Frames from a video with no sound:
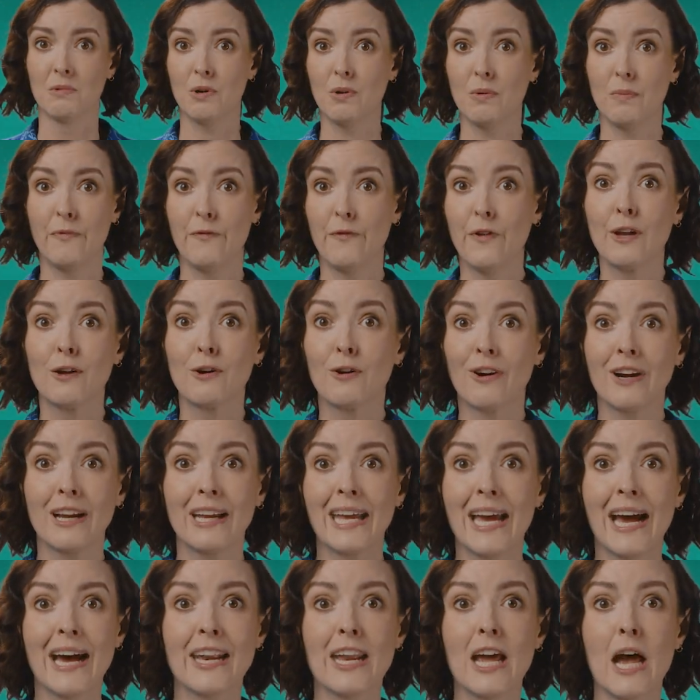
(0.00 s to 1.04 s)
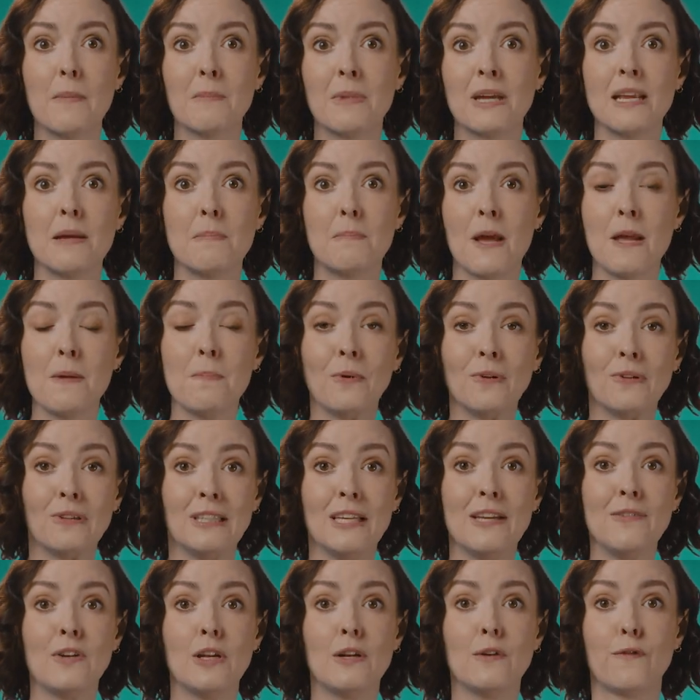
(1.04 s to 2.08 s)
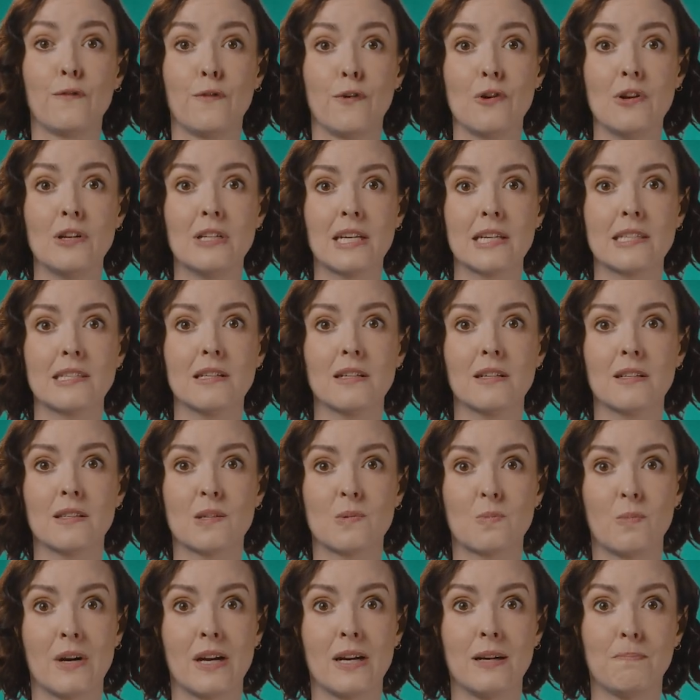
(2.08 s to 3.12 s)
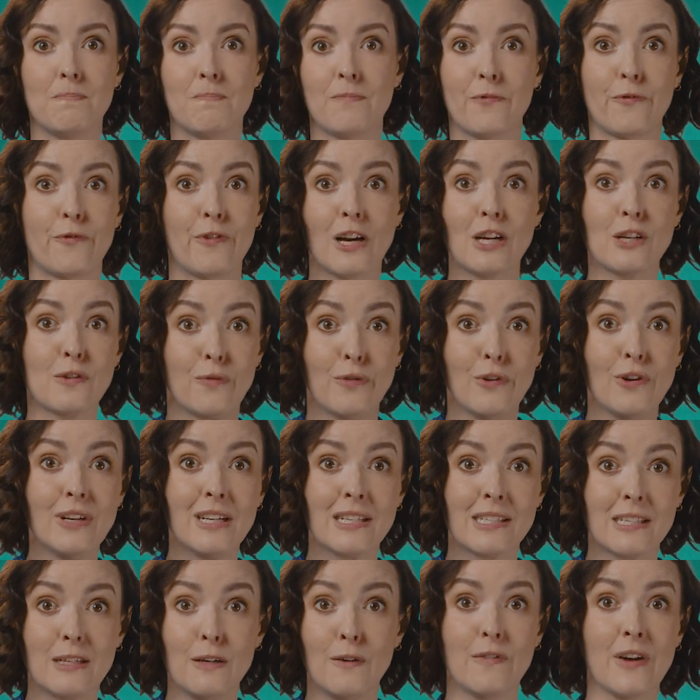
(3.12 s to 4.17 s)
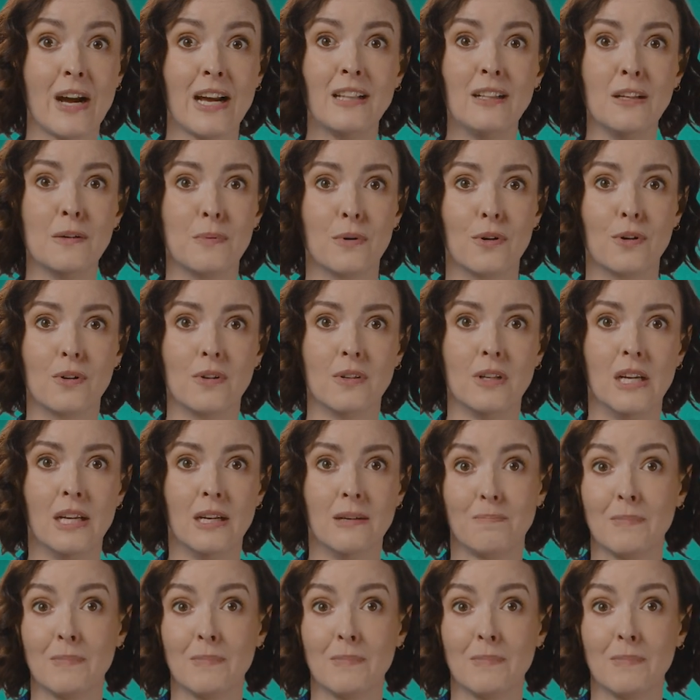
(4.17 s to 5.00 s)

or figuring out how many people live in food deserts where fresh food isn't available,